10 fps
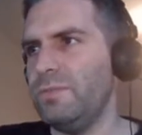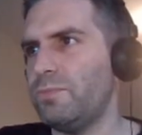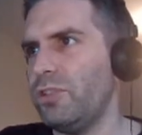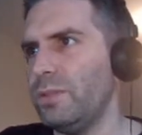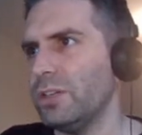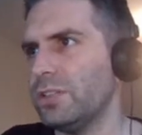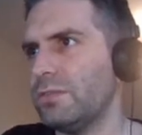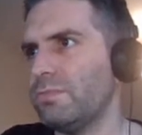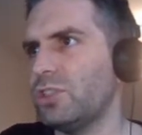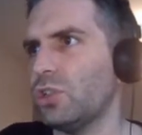pretty
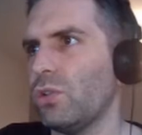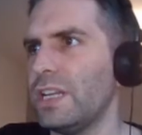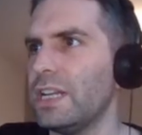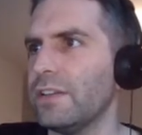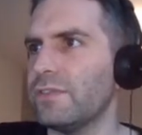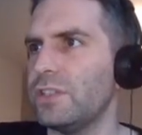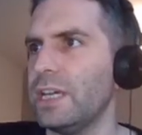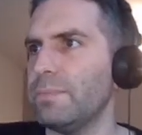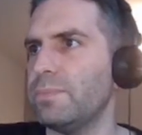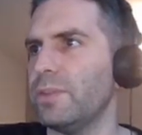much solid enough to
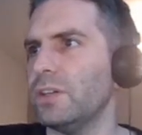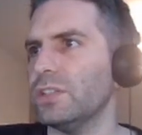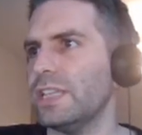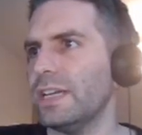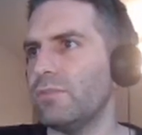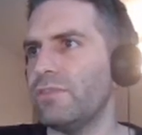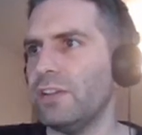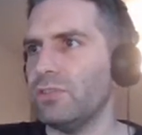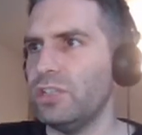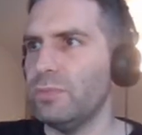get past that
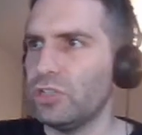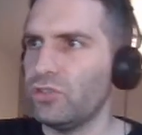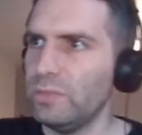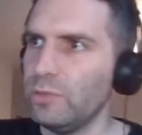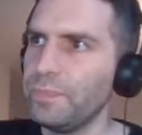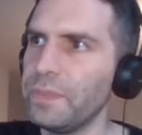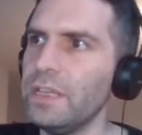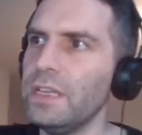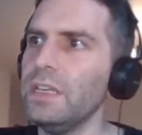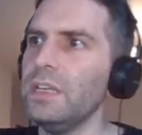without too much trouble.
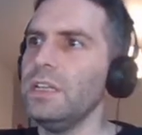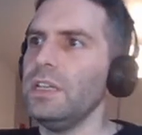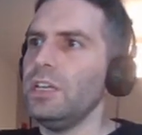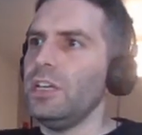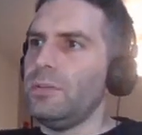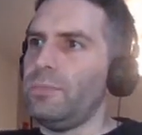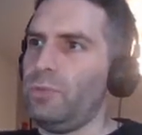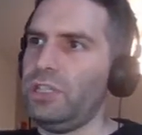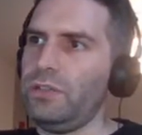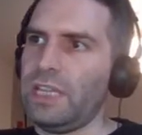
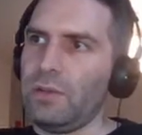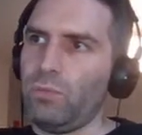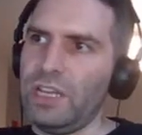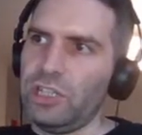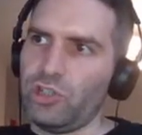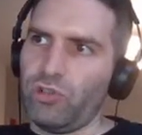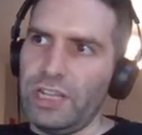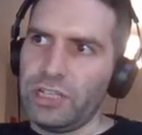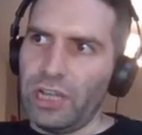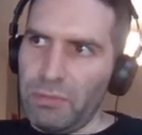But we do that when the
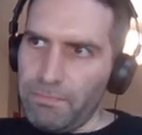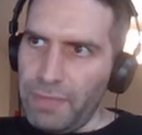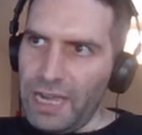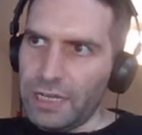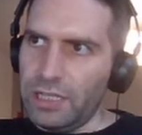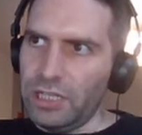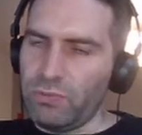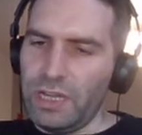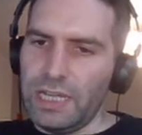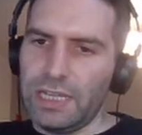trolley is coming back
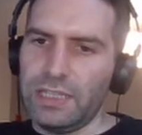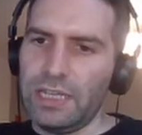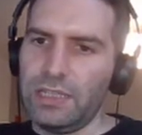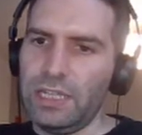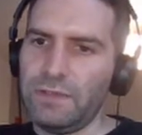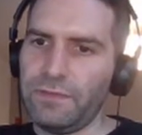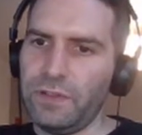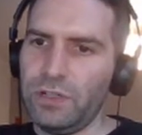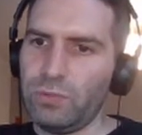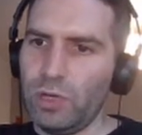this way. And then this
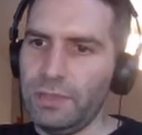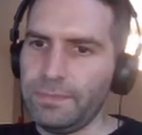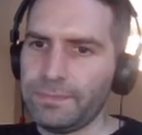third one